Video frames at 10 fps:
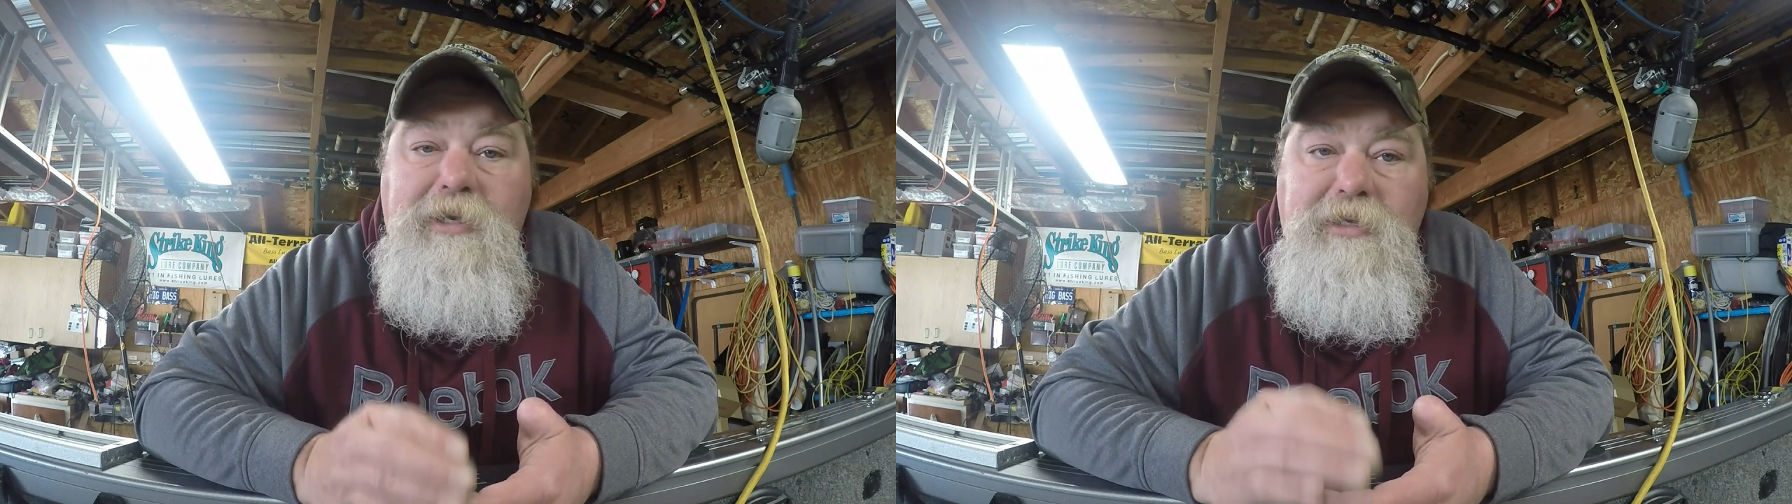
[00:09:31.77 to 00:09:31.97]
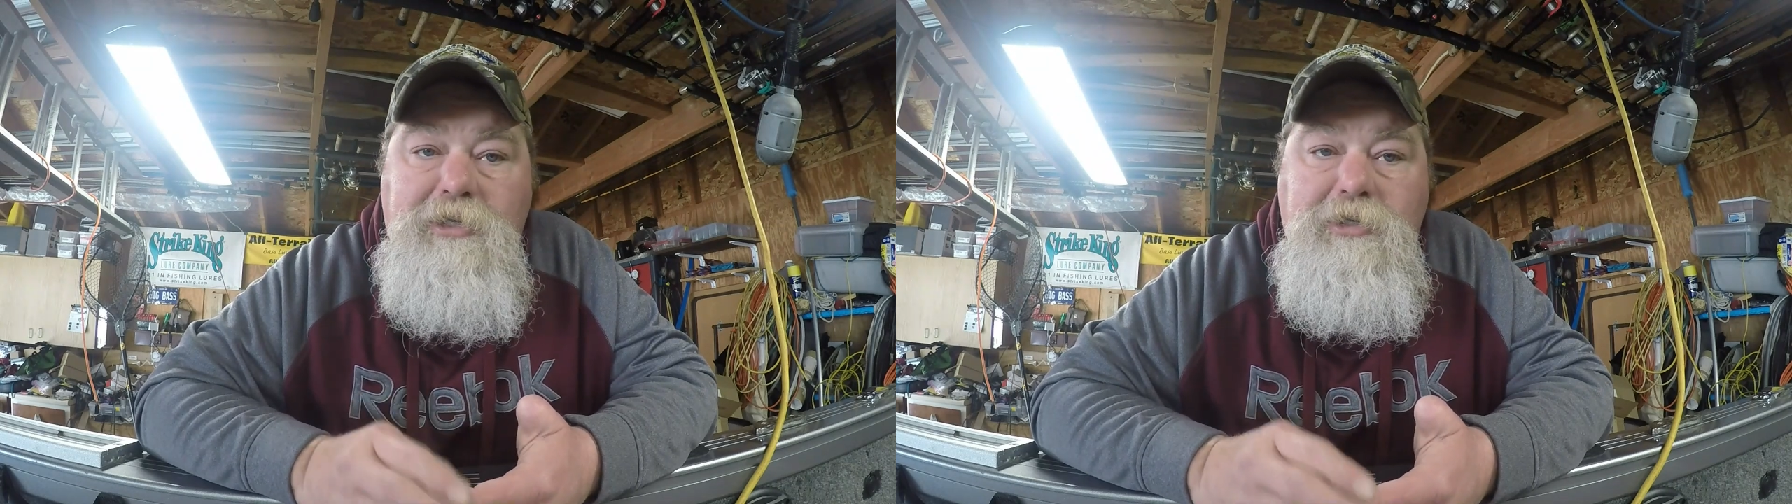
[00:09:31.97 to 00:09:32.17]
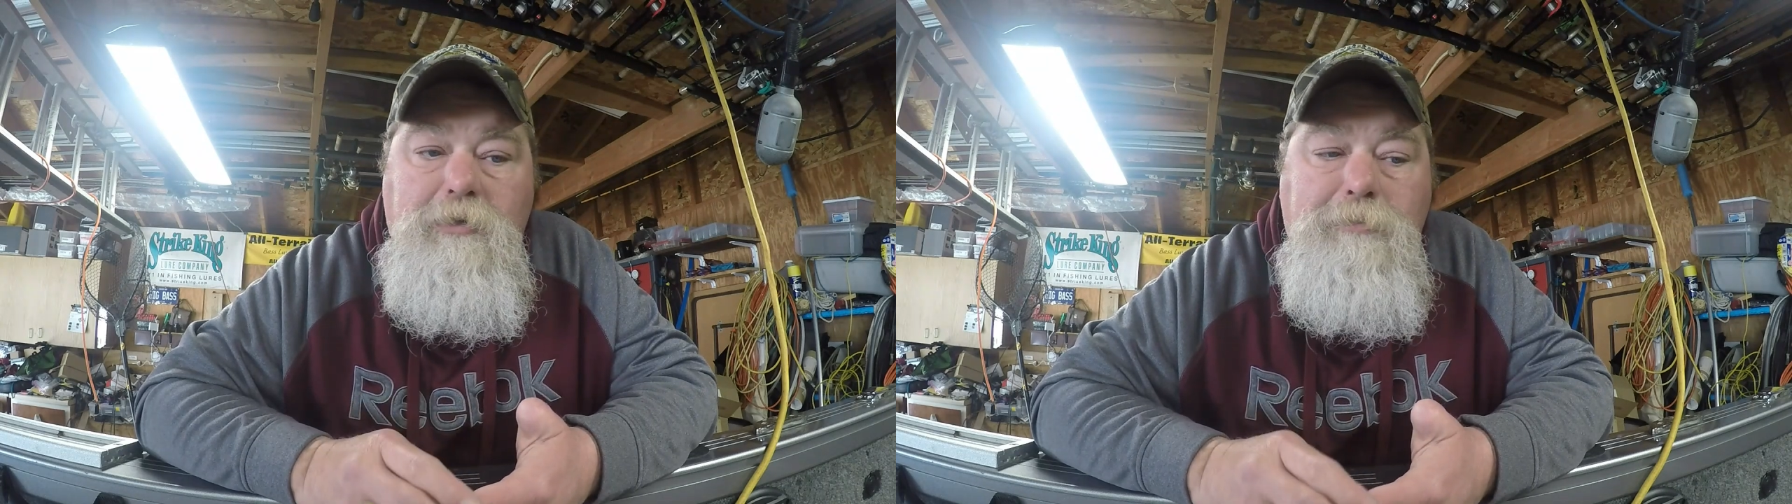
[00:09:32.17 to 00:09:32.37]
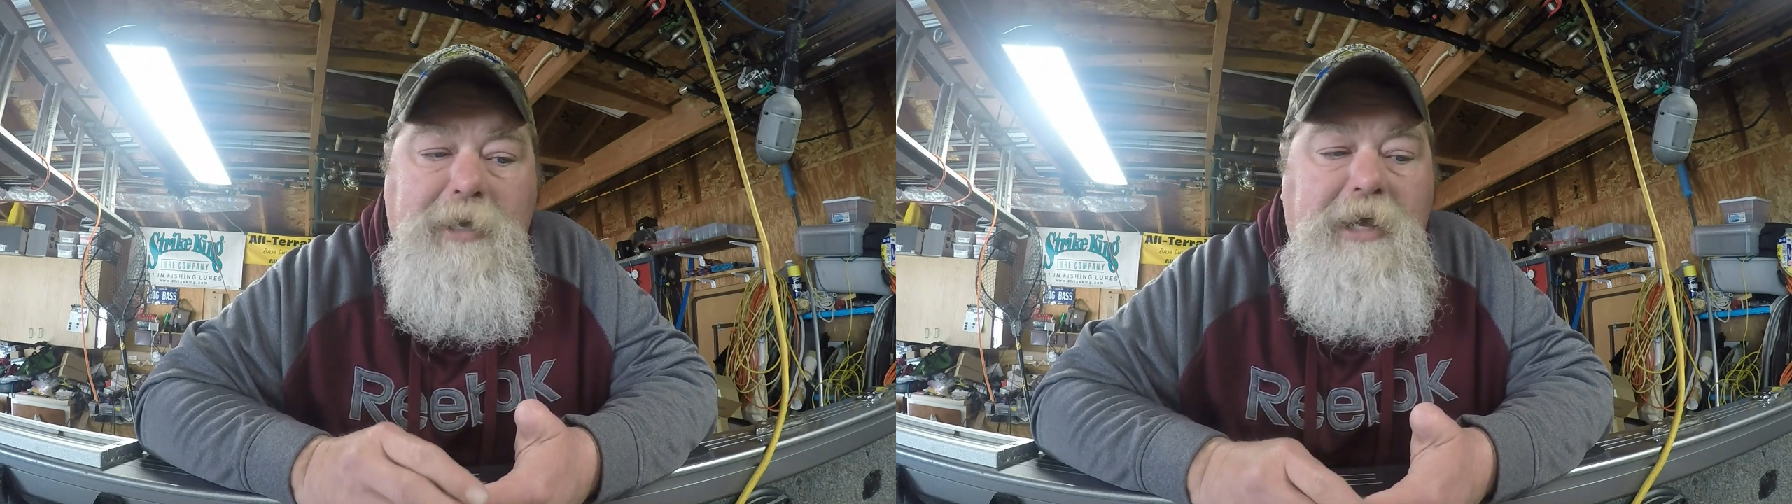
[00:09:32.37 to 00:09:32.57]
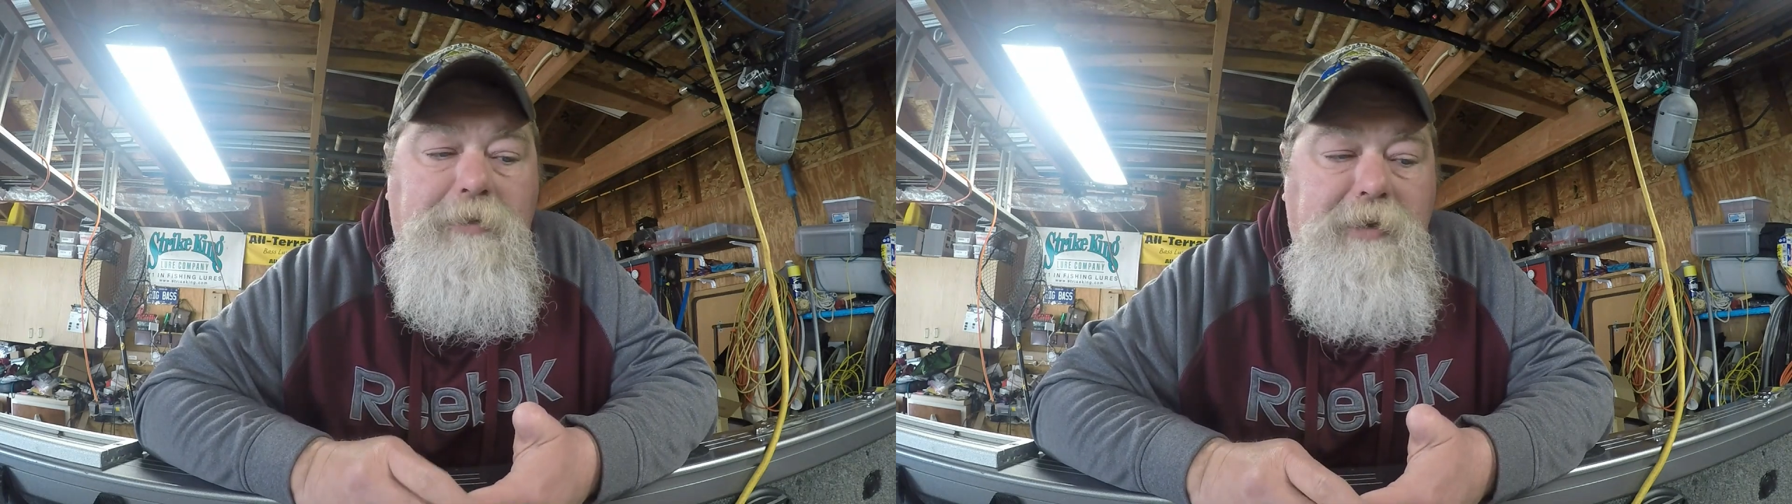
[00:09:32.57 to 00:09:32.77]
additional
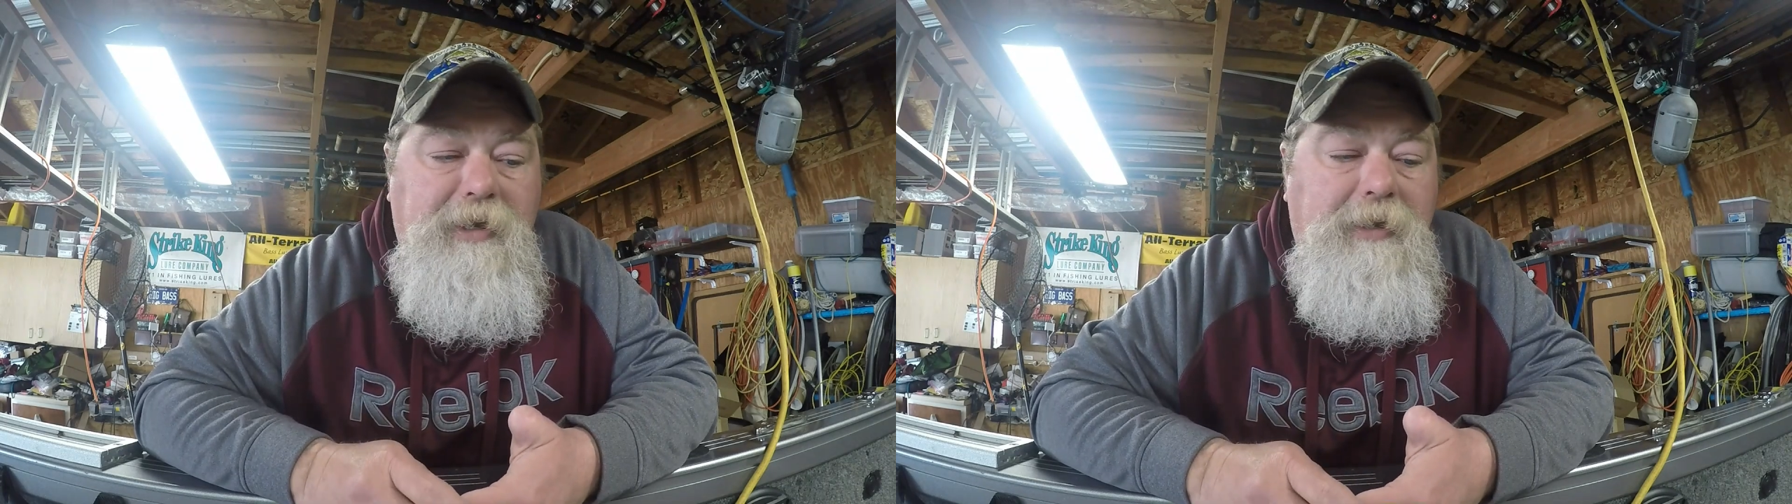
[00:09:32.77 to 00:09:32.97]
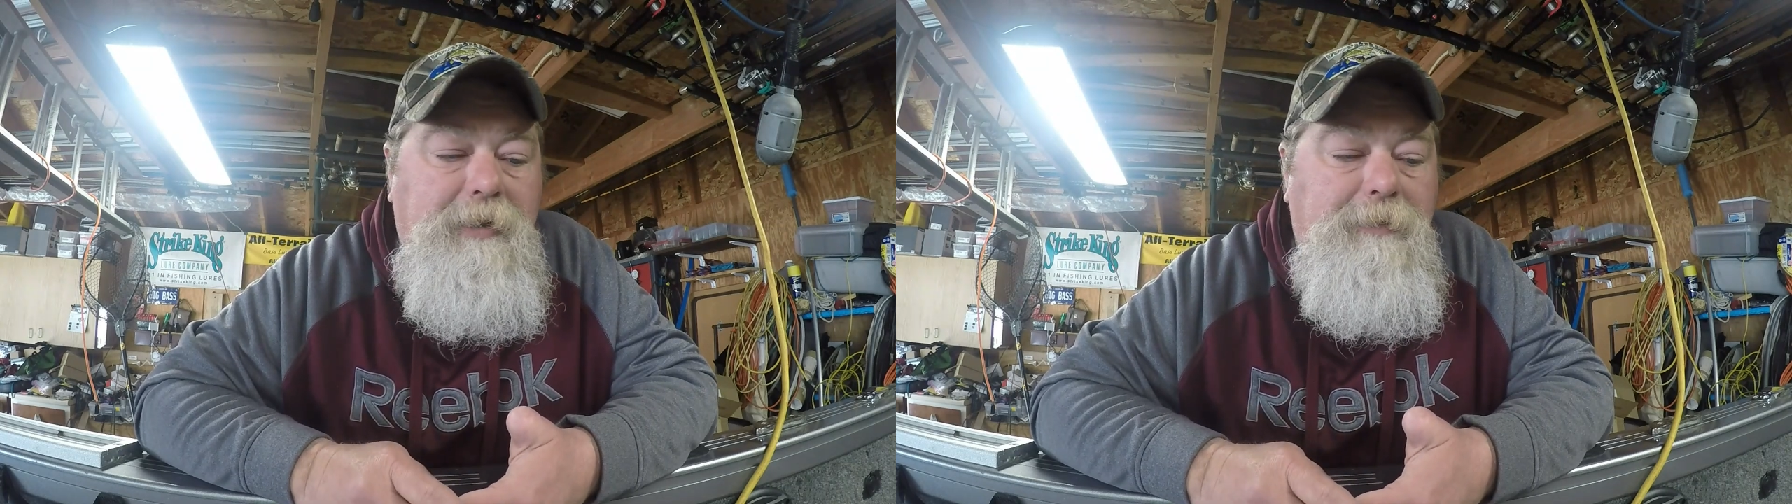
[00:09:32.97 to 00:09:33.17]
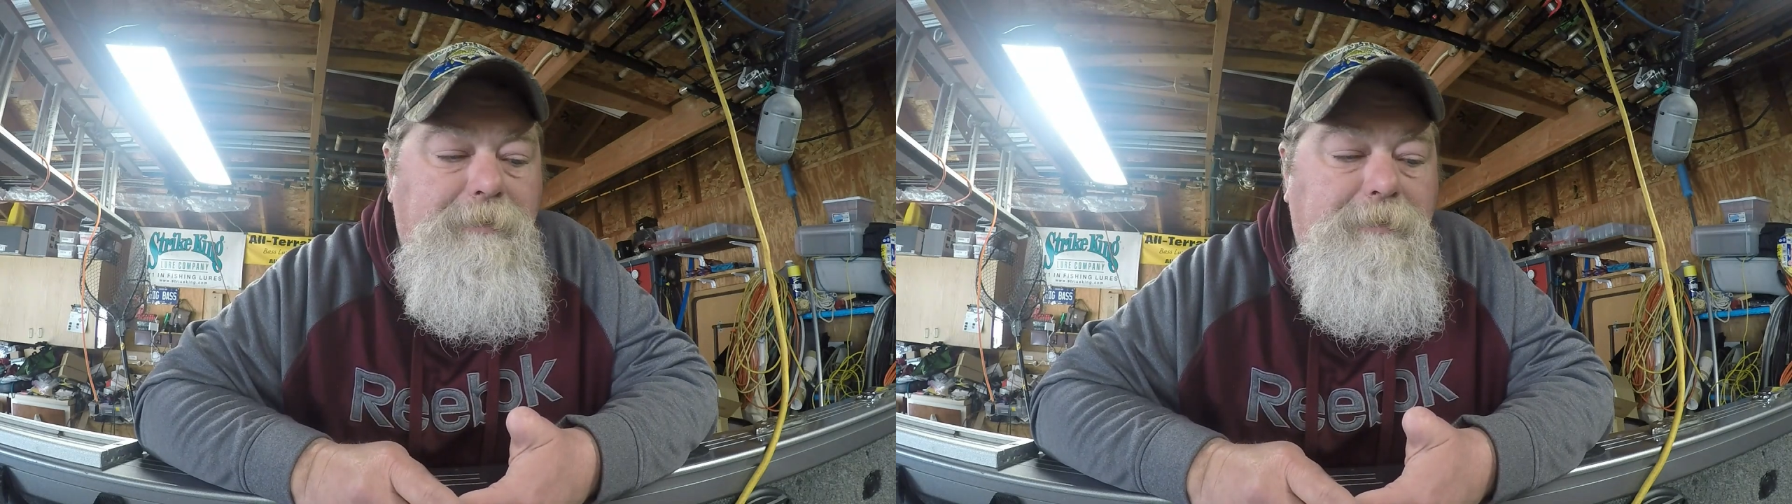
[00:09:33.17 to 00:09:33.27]
battery